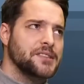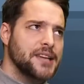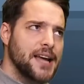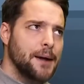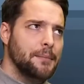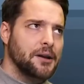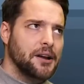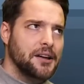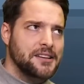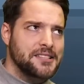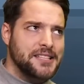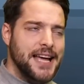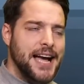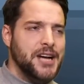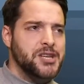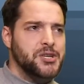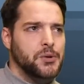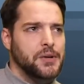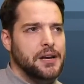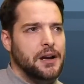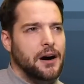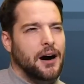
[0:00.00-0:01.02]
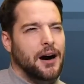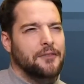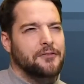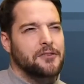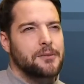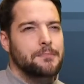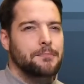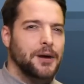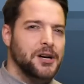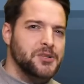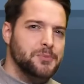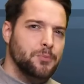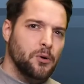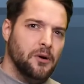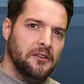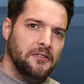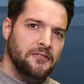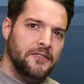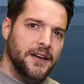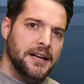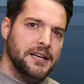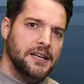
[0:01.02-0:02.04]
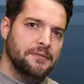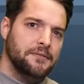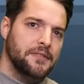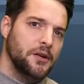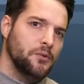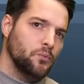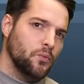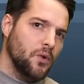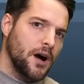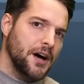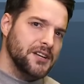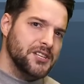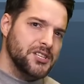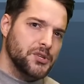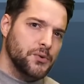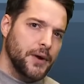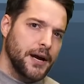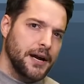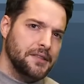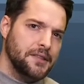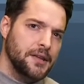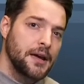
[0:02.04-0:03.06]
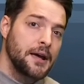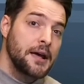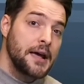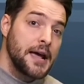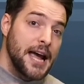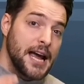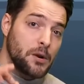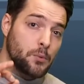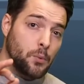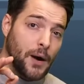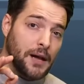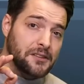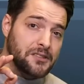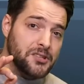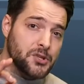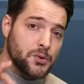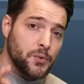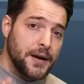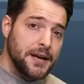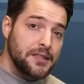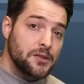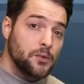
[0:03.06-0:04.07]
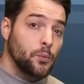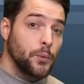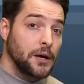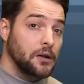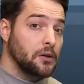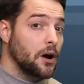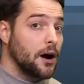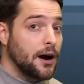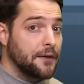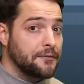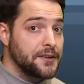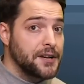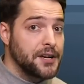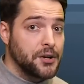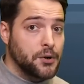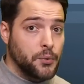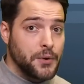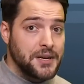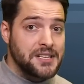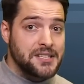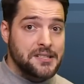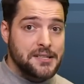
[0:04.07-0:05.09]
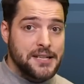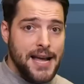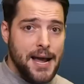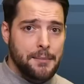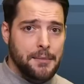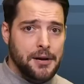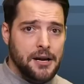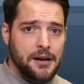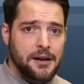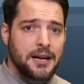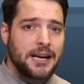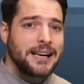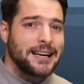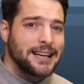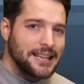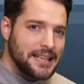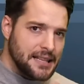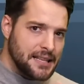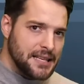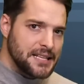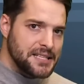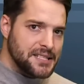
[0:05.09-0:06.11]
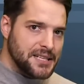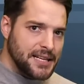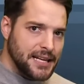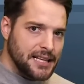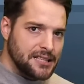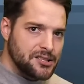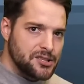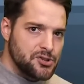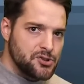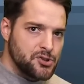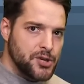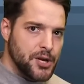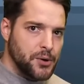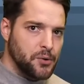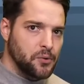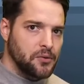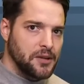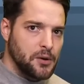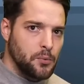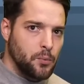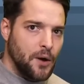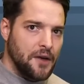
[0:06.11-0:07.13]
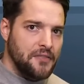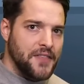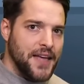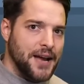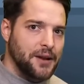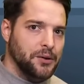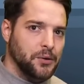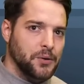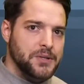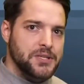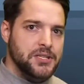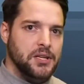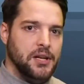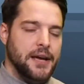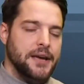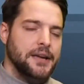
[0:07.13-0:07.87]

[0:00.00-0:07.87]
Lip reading: Stamina is actually often much more effective than raw strength, and while strength will often increase stamina, this isn't generally what that looks